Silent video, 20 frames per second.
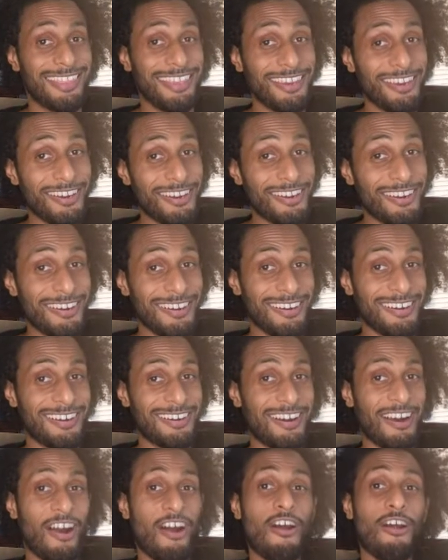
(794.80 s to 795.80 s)
There
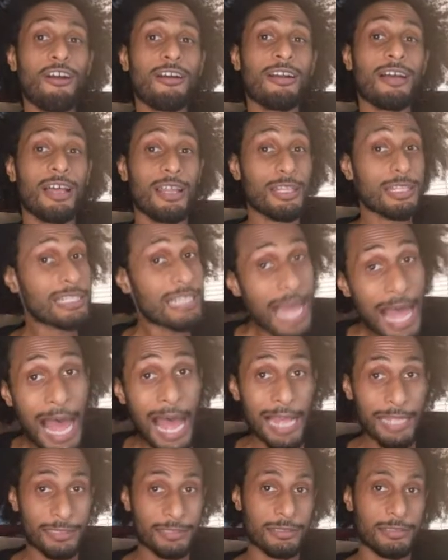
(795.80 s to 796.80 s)
are a
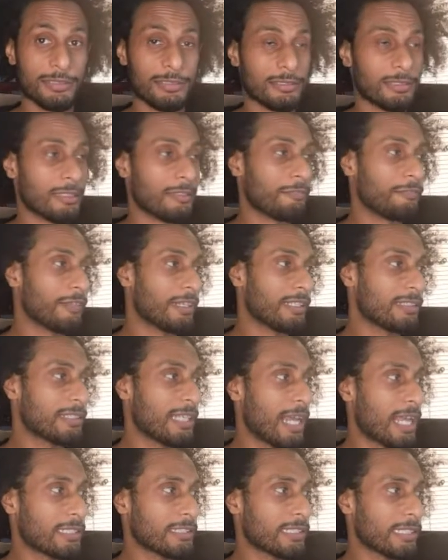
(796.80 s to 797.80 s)
lot of
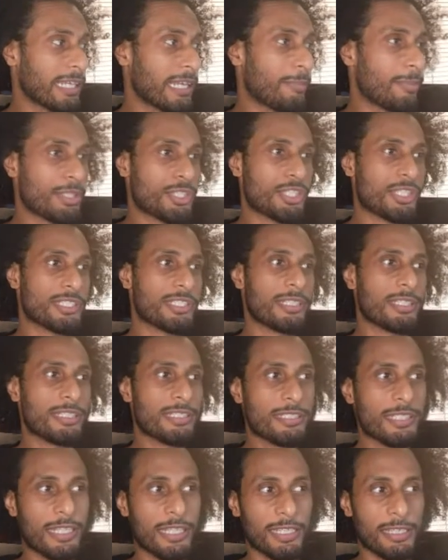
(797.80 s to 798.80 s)
fantastic images in
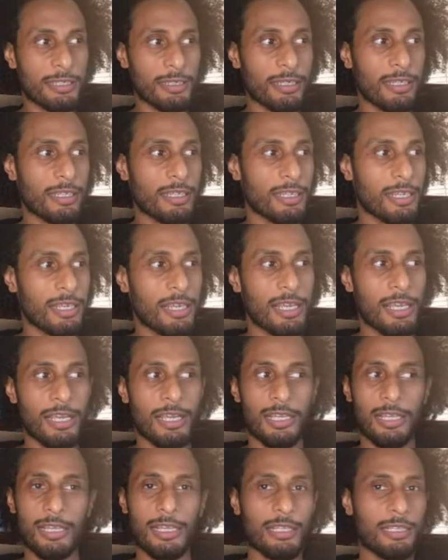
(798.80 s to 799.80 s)
this thing.
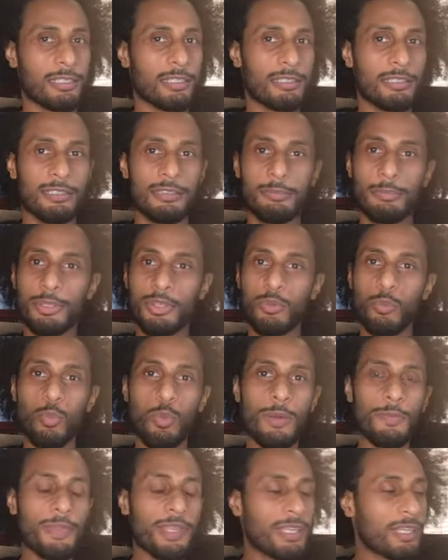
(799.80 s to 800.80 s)
But the
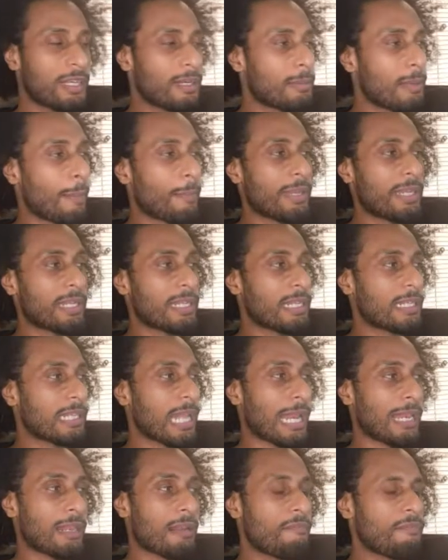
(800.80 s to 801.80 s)
one that comes, I mean, and
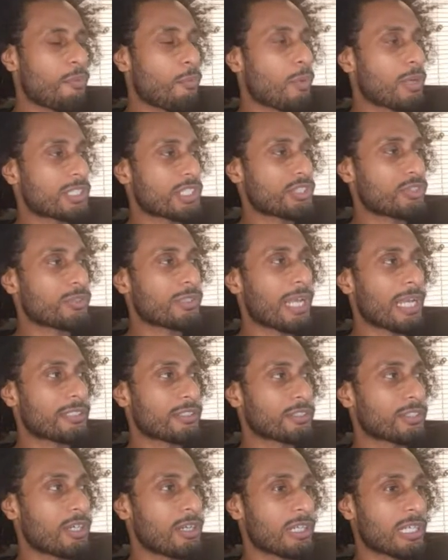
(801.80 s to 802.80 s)
I love the ones that you
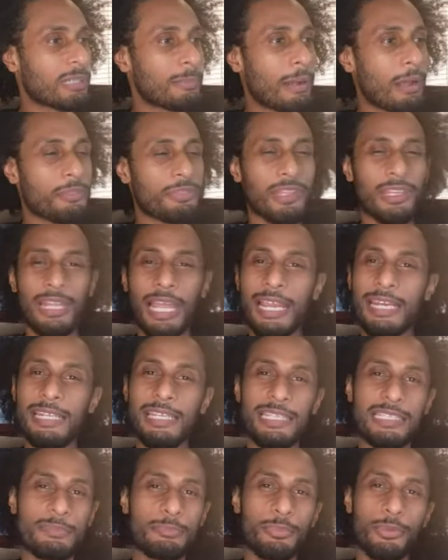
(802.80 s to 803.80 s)
guys are talking about. The
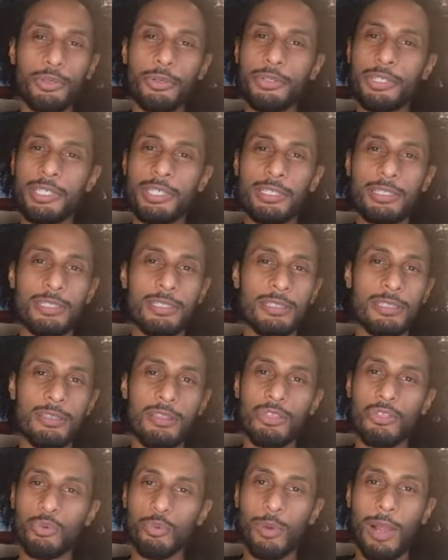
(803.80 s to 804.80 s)
lighting is brilliant
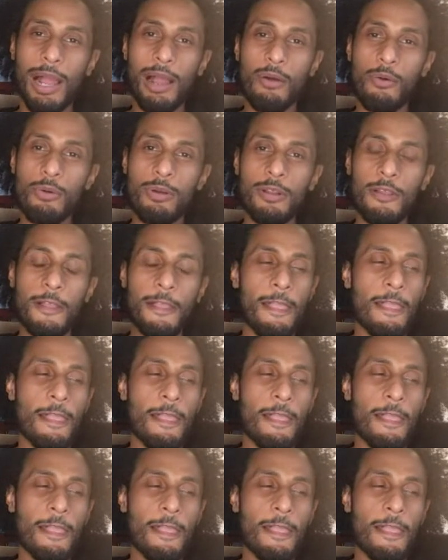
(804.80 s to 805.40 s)
throughout.